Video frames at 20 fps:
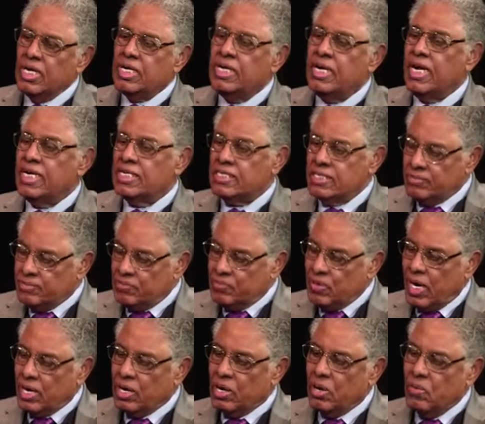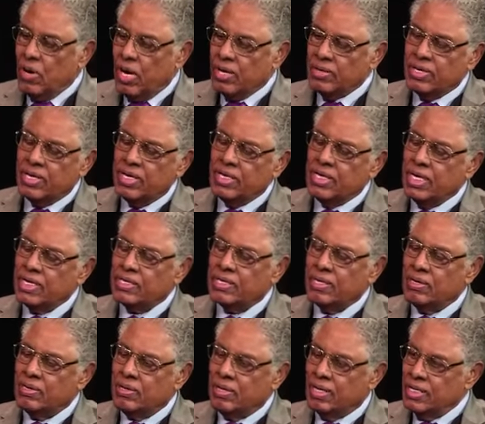Yes, when I can go out there and get
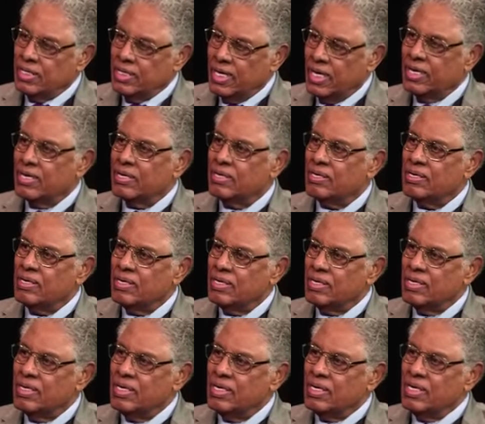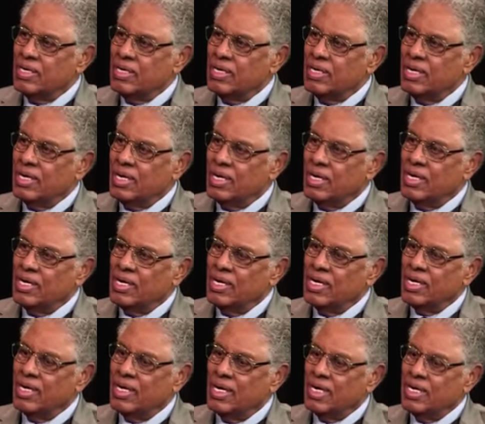the hard data
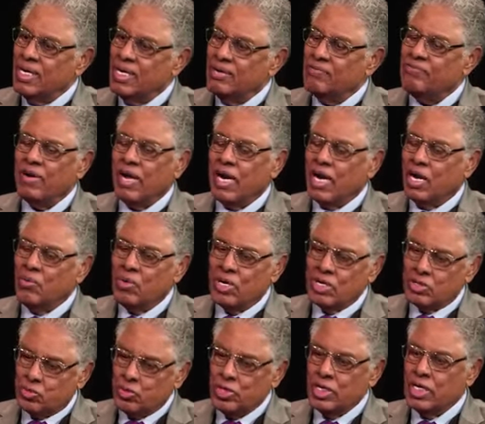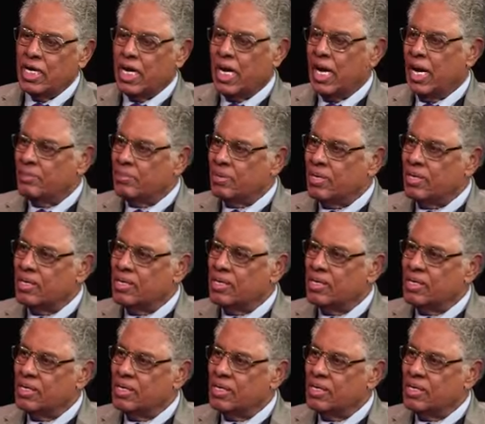and find out what's really happening.